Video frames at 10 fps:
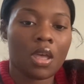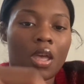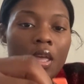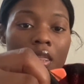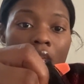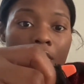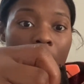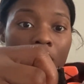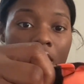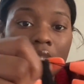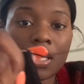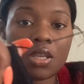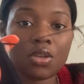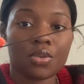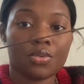And then I'm gonna
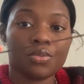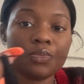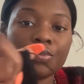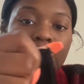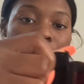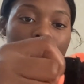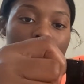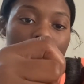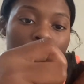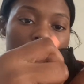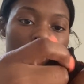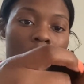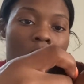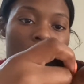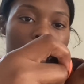continue.
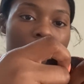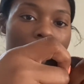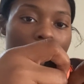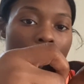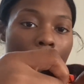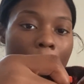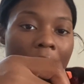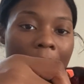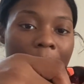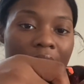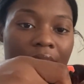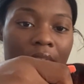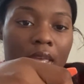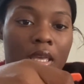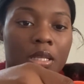Now, my
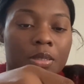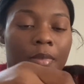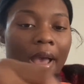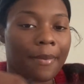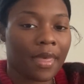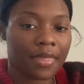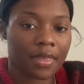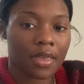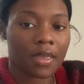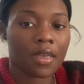method is my method.